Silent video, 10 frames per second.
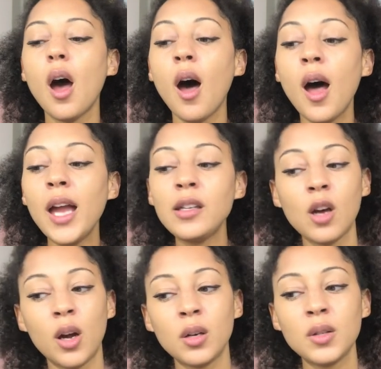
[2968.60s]
I
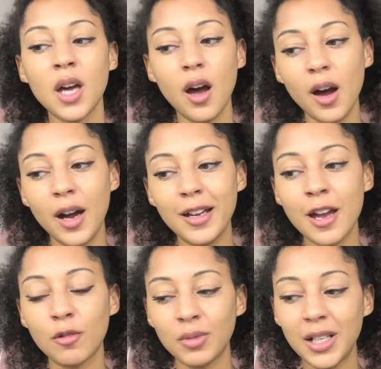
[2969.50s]
know that
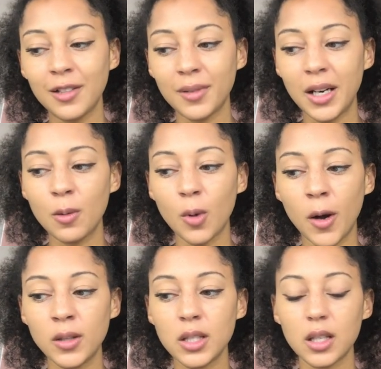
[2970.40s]
I really
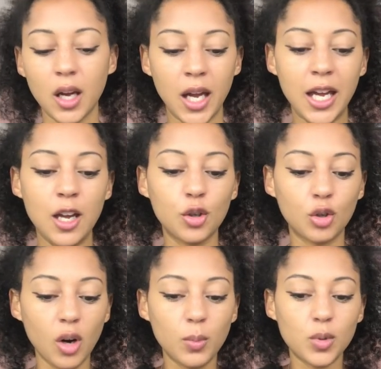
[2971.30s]
want a
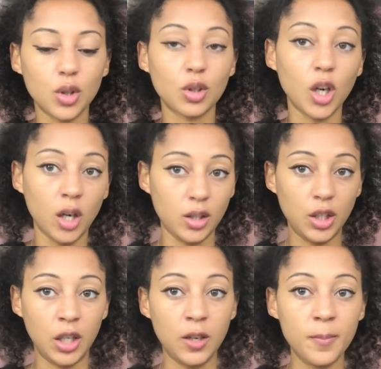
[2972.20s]
cropped
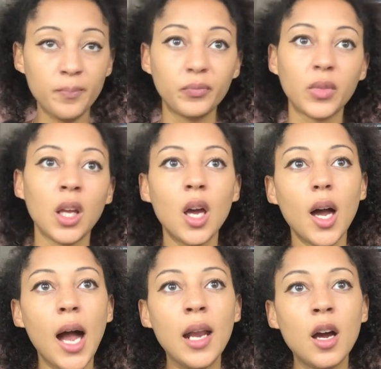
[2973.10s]
cardigan,
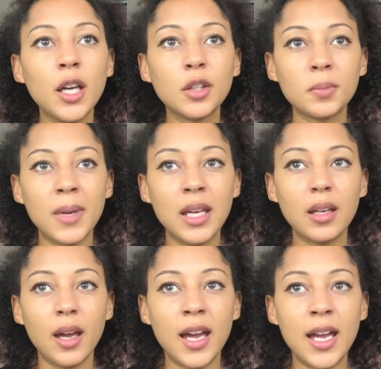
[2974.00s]
and I could make
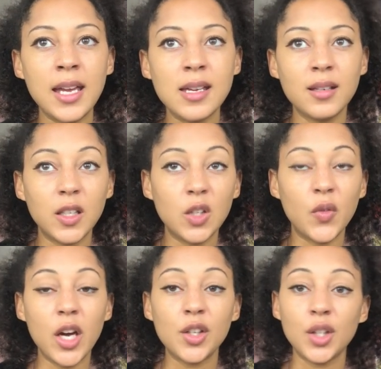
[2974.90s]
a knitted
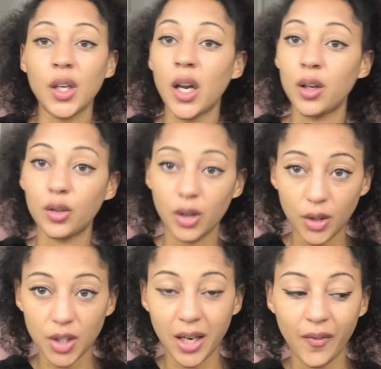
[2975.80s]
version and a
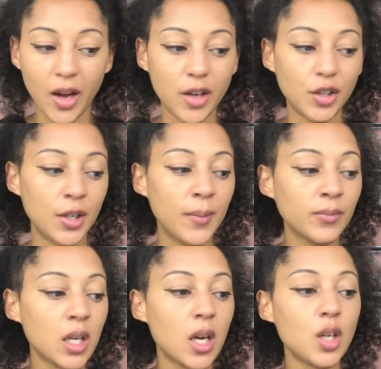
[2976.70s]
crochet version,
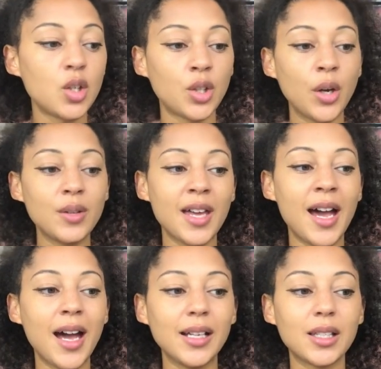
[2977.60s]
so
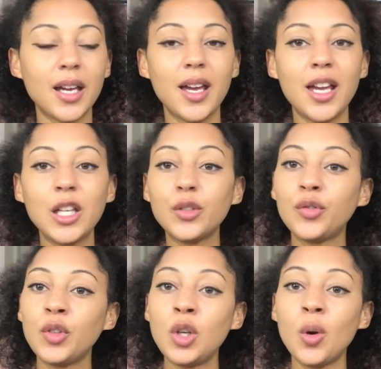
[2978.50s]
that
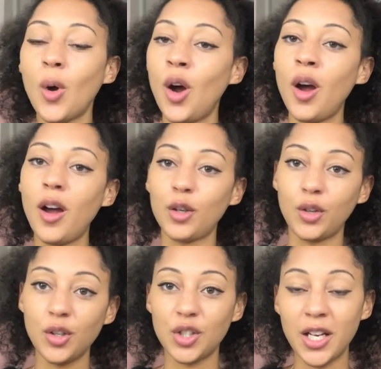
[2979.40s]
if you are a
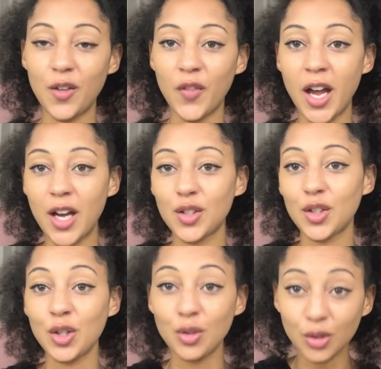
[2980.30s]
crocheter first,
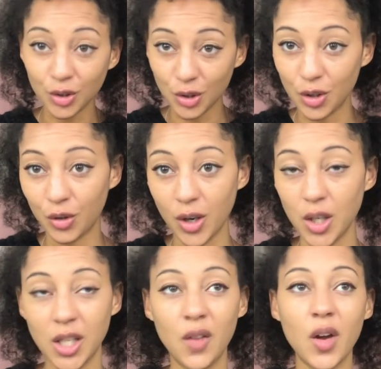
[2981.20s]
you can do the
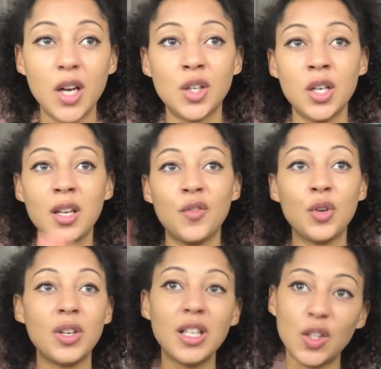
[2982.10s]
crochet version. If you're
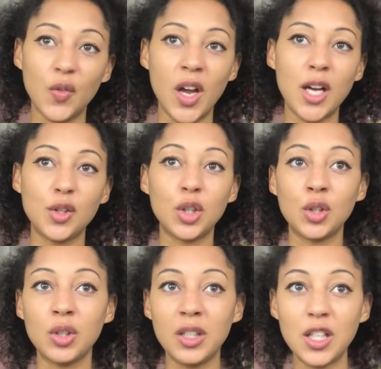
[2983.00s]
a knitter first, you can
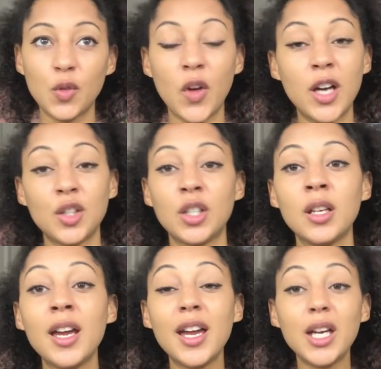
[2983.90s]
do the knitter version.
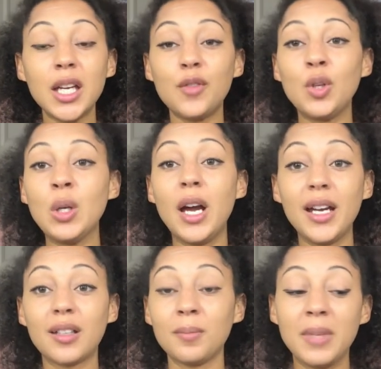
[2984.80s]
If you,
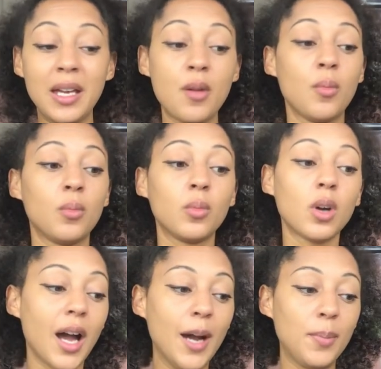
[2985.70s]
like me,
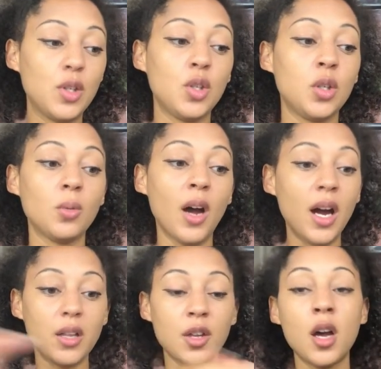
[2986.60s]
are happy to do
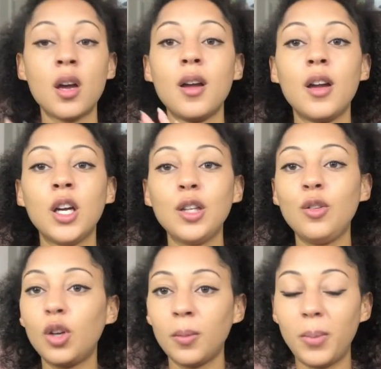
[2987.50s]
either,
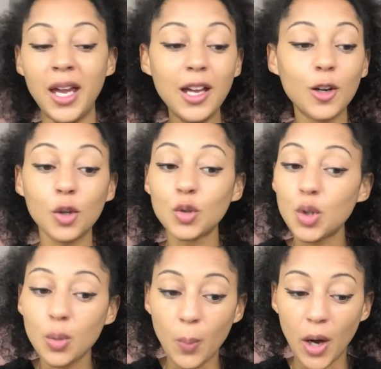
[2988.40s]
you can pick or
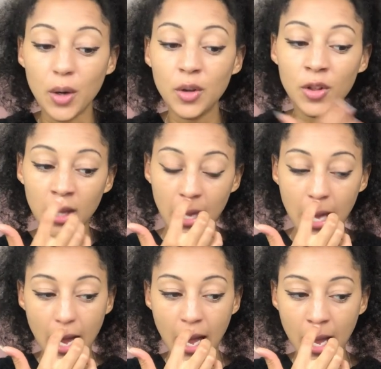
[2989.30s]
do both.
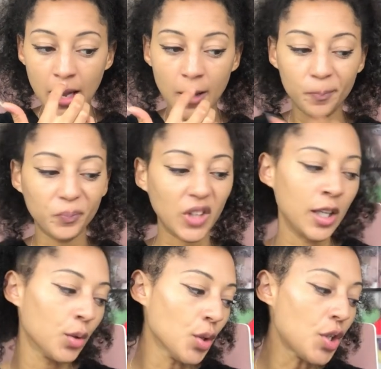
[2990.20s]

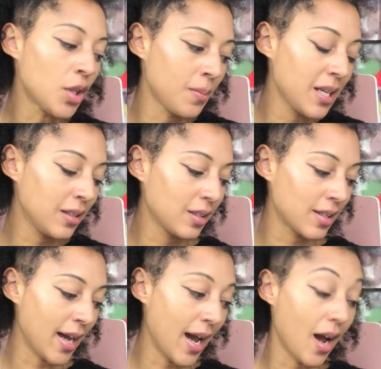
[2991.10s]
It also means
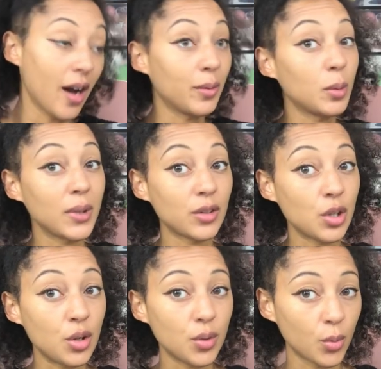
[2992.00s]
that I will be able
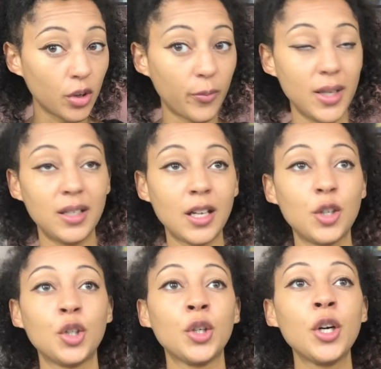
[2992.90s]
to use more of my
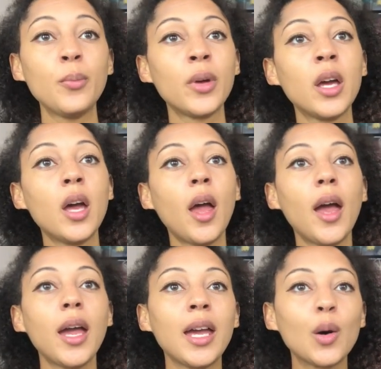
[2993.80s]
stash up.
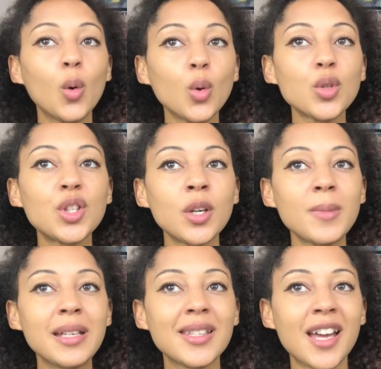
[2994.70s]
It also
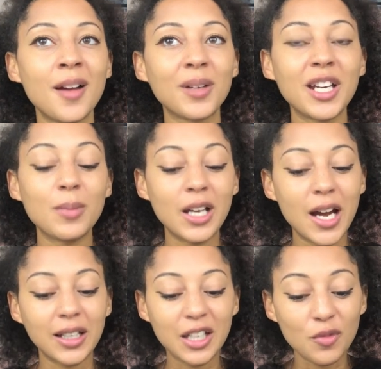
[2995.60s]
means that I'm going to be
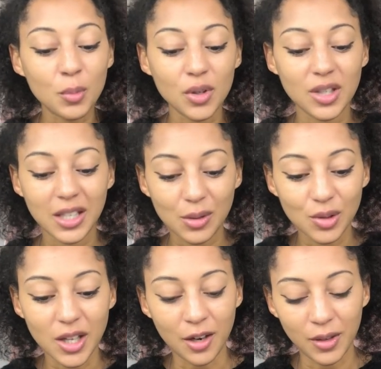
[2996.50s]
learning even more
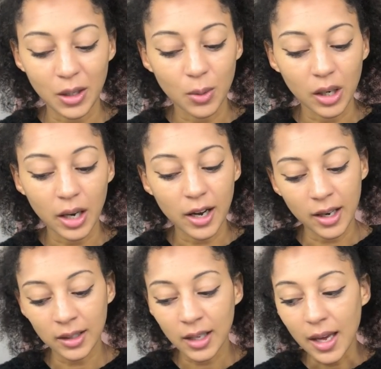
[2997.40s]
skills that I really want to
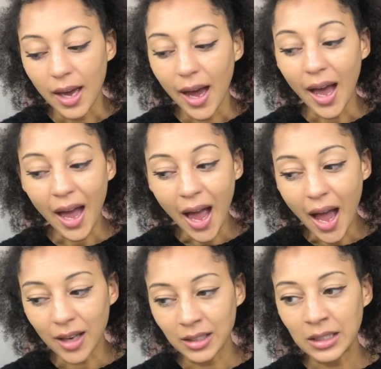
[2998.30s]
learn.
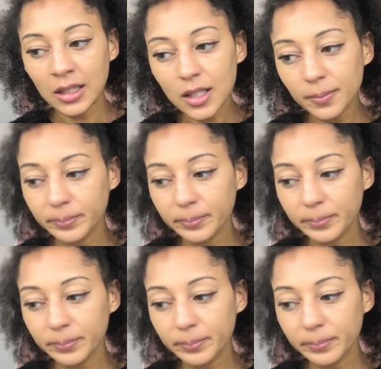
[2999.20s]
And